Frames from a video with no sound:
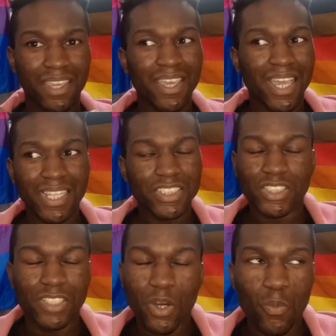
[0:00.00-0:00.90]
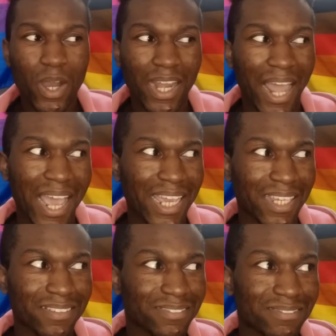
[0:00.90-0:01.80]
And that's just not what
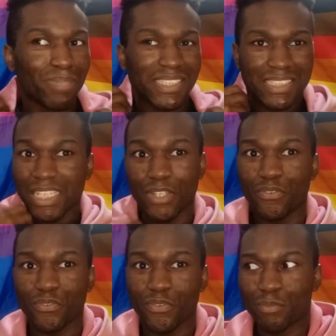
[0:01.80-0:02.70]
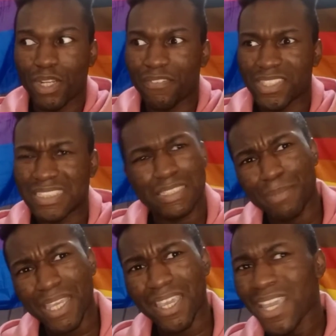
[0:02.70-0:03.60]
I perceive university to
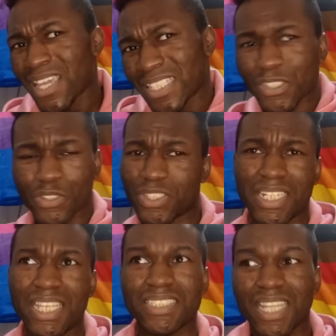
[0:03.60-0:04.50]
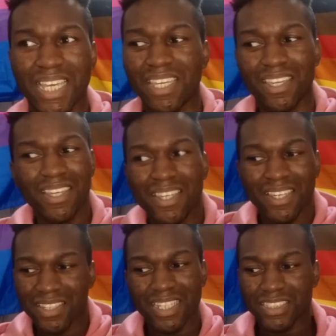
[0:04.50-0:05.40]
be. In this country at least, like,
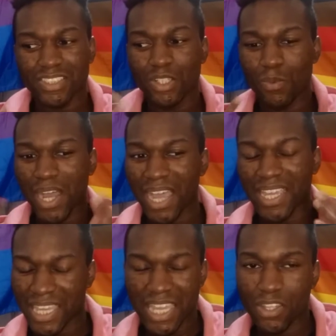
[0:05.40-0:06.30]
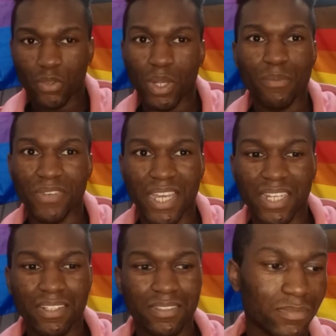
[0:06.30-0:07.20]
that's just not what I hear in the grapevine.